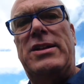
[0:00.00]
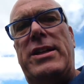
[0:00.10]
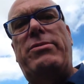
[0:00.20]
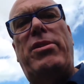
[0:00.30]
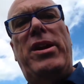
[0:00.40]

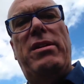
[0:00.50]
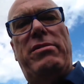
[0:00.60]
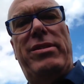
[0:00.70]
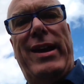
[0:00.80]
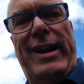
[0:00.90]
See what you
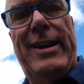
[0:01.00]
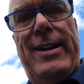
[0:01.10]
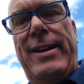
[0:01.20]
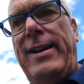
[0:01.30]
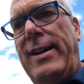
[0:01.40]
think.
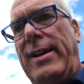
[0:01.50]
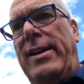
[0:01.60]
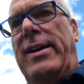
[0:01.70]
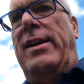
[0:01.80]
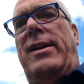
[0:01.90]

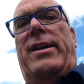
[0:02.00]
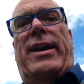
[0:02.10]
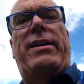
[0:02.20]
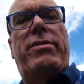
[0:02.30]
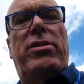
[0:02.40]

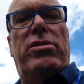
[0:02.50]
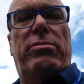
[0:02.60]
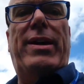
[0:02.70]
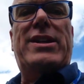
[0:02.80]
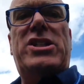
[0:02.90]
Any road
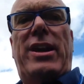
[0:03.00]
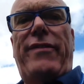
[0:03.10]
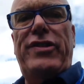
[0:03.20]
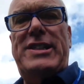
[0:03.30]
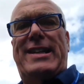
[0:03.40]
up. That's it
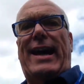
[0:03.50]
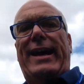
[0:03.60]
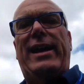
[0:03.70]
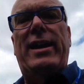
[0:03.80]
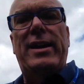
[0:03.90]
for
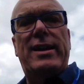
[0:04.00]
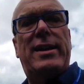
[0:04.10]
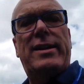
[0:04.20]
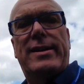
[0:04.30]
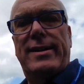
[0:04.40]
today.
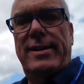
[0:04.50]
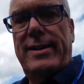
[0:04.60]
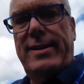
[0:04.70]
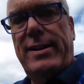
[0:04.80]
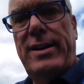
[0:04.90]

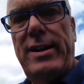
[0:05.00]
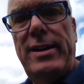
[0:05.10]
Uh,